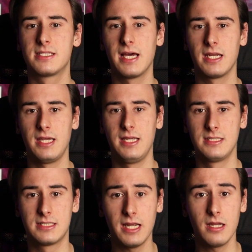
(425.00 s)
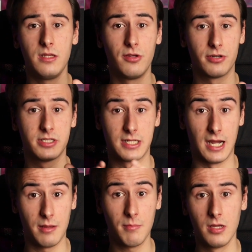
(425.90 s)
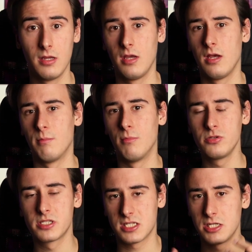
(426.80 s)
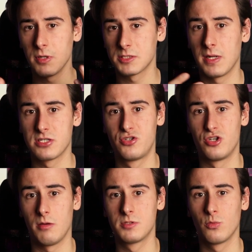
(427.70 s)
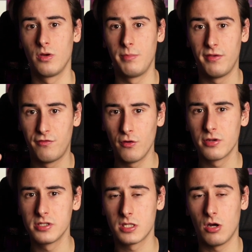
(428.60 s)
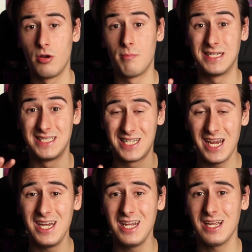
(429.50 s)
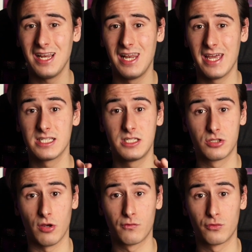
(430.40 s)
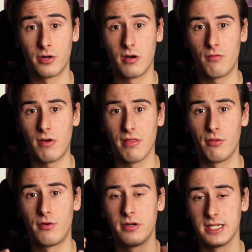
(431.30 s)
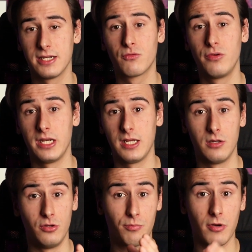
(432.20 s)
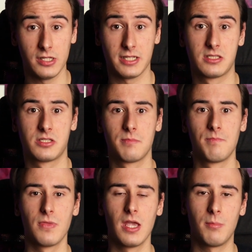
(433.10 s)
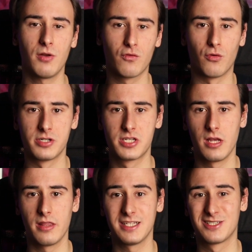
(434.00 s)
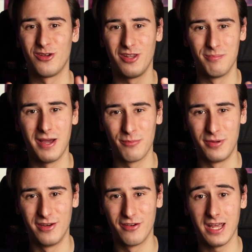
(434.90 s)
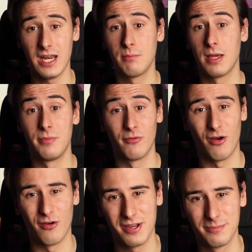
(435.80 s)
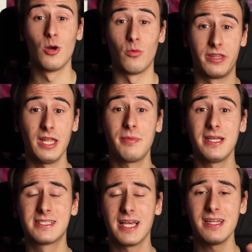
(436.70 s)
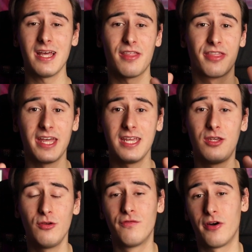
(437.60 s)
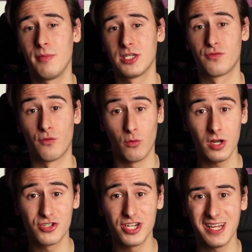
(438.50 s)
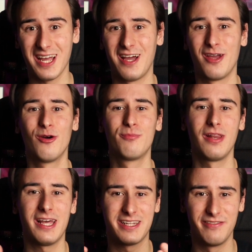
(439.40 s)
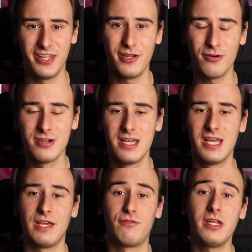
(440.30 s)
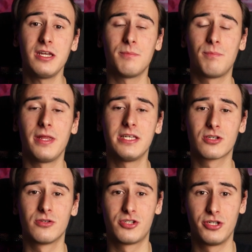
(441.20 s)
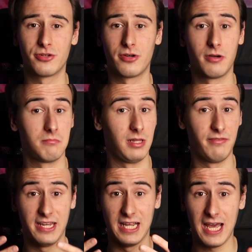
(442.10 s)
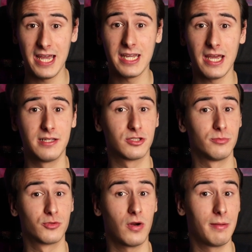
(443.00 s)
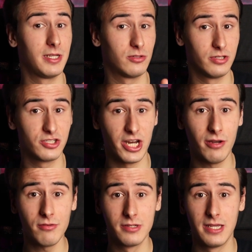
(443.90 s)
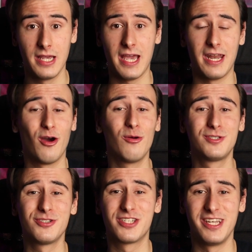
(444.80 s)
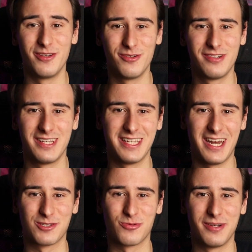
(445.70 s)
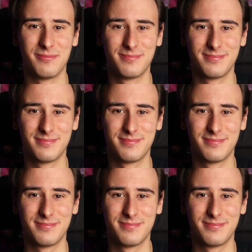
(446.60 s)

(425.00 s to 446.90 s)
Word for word: is that in 10 years' time, most C++ jobs will be focused on maintaining legacy software rather than creating new products. But of course, that's only my opinion and I might be wrong. With that being said, thank you very much for watching. I hope you liked the video. If you did, please consider leaving a like and subscribing to the channel, and I hope to see you in the next one.